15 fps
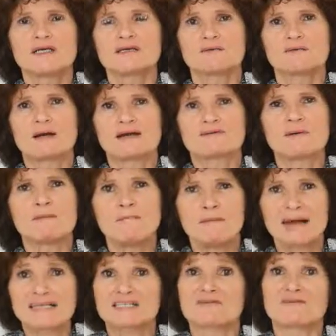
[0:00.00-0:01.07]
it will have a
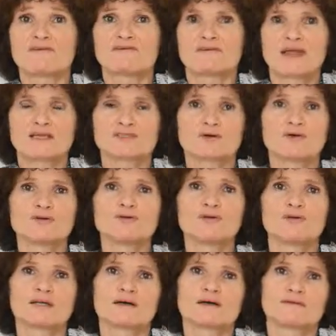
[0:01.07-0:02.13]
massive effect on your
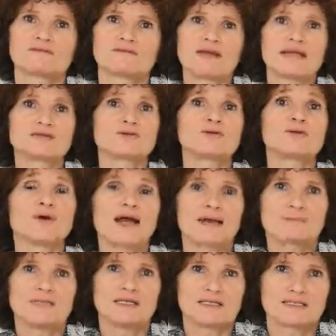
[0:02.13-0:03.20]
life and on your
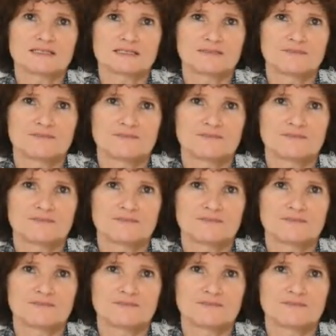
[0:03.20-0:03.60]
happiness.